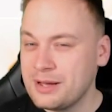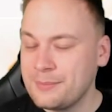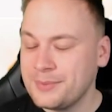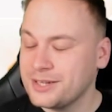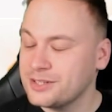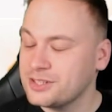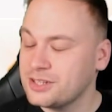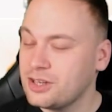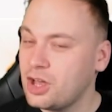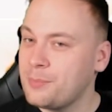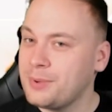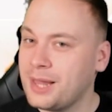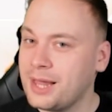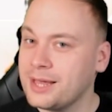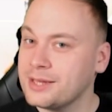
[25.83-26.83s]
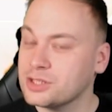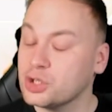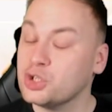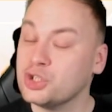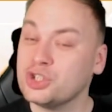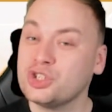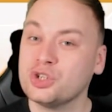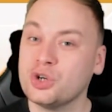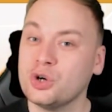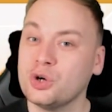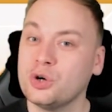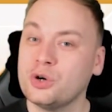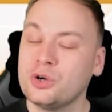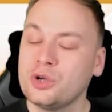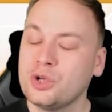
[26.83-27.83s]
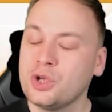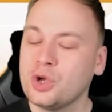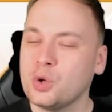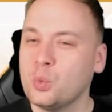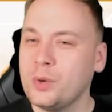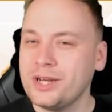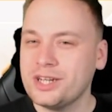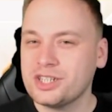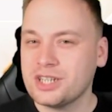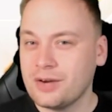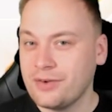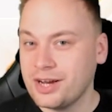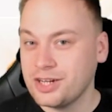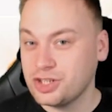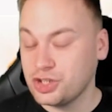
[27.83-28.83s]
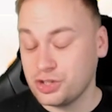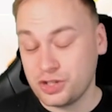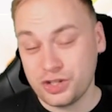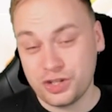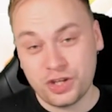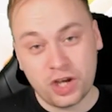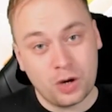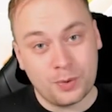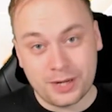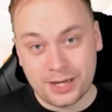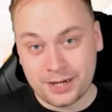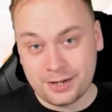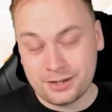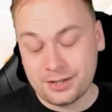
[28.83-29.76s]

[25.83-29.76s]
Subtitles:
because a lot of players are unsure which direction to go in,